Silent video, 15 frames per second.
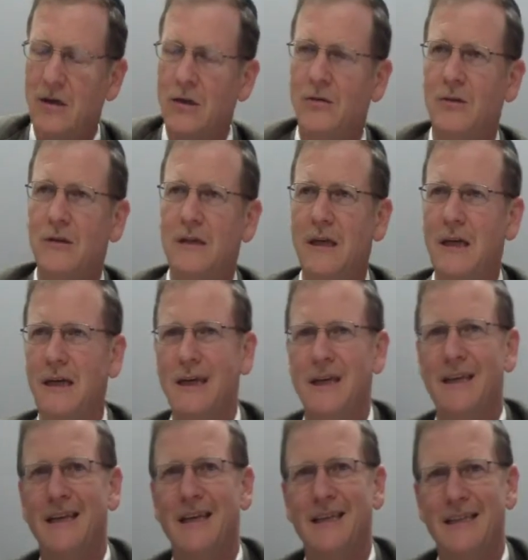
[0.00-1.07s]
you see
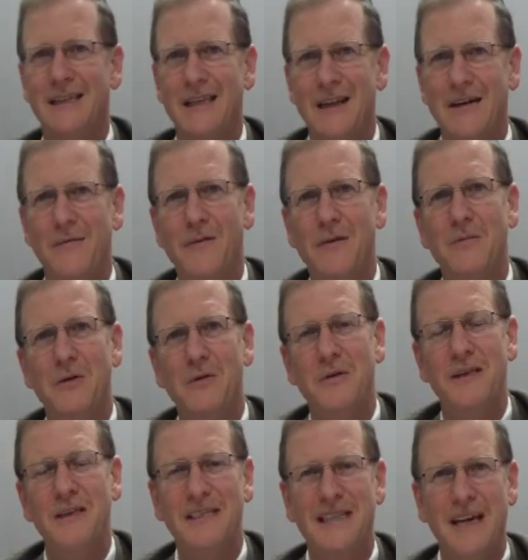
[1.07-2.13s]
that is a difference
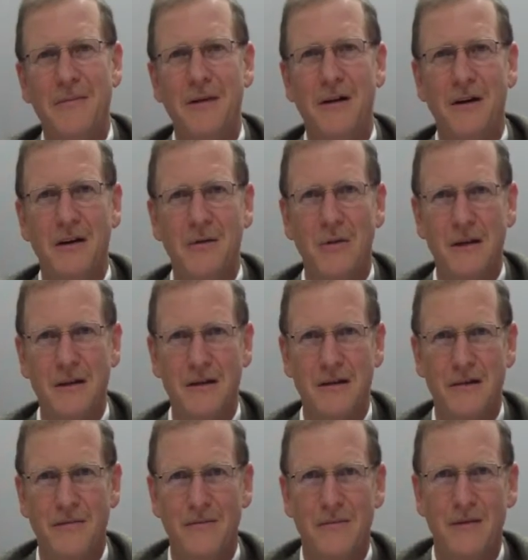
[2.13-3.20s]
between summer and
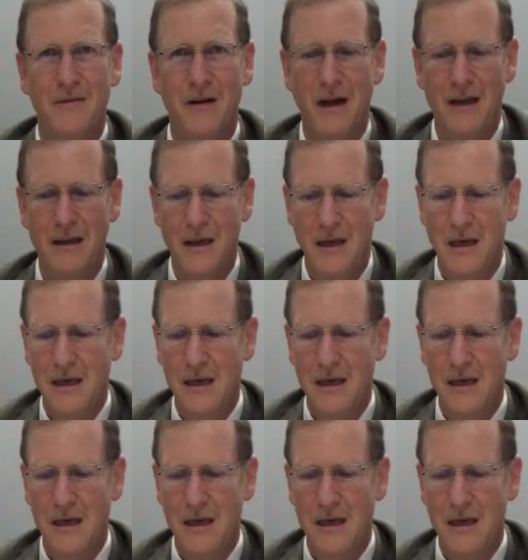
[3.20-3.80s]
winter, right?